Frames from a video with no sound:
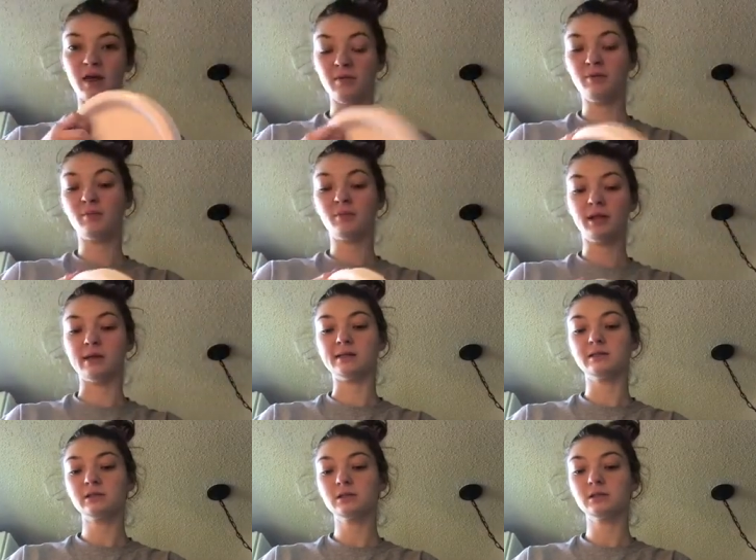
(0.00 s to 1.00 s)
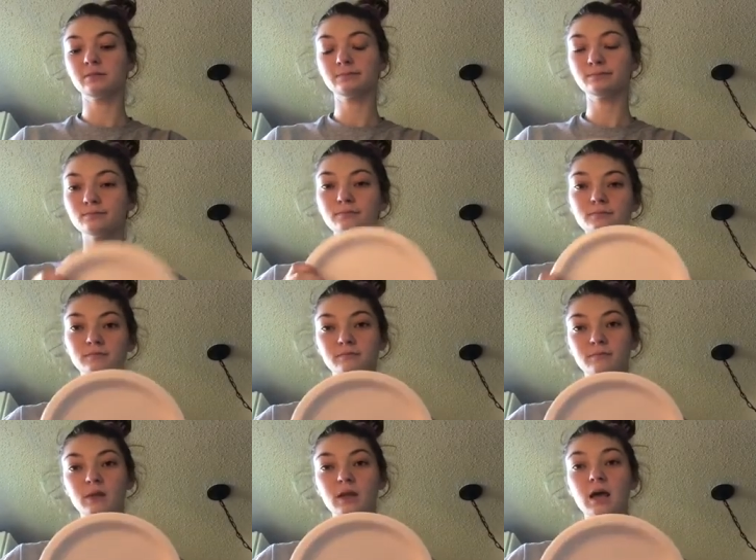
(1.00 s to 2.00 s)
paper plates.
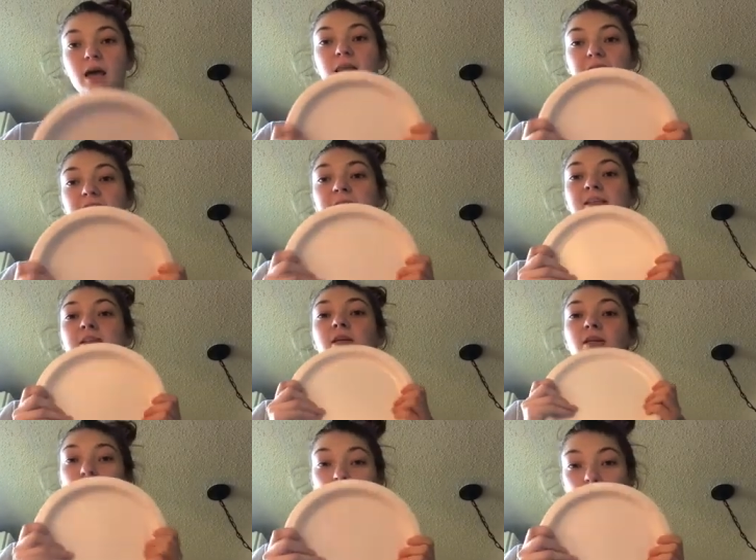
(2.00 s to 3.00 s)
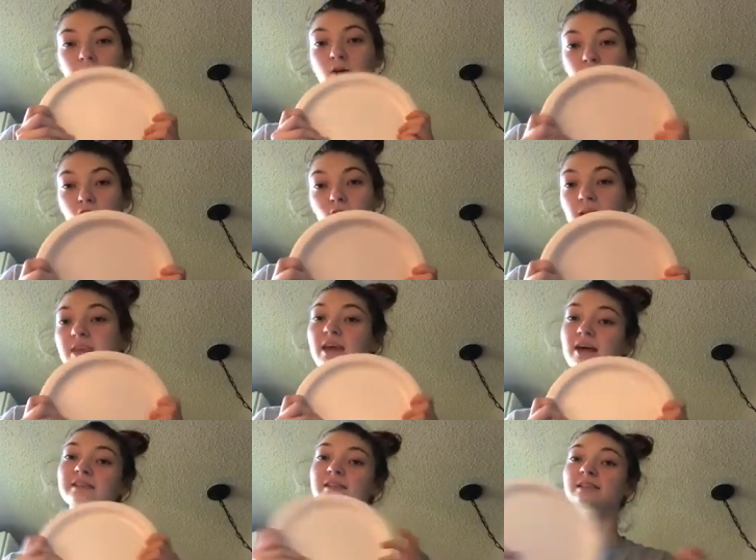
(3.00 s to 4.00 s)
This is not good.
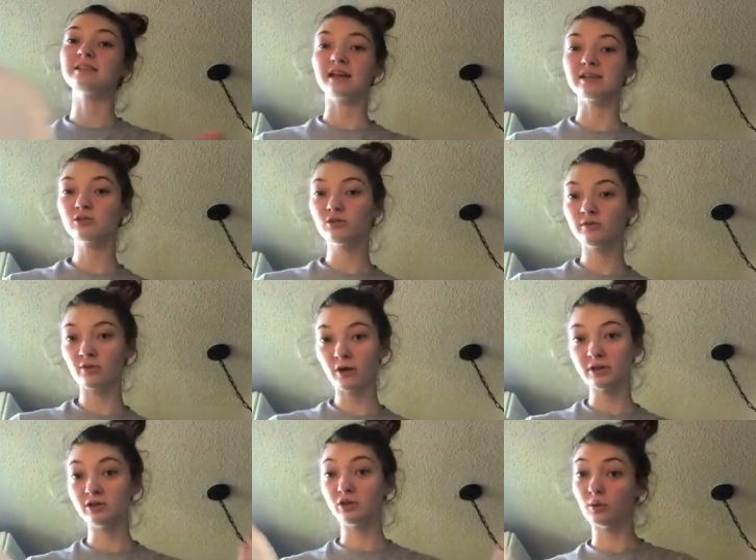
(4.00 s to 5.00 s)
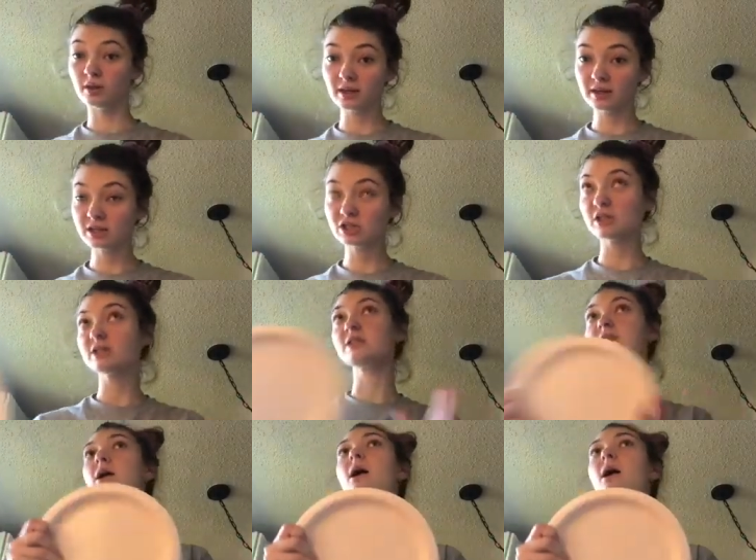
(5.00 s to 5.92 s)
Yes, it's nice to avoid doing the dishes,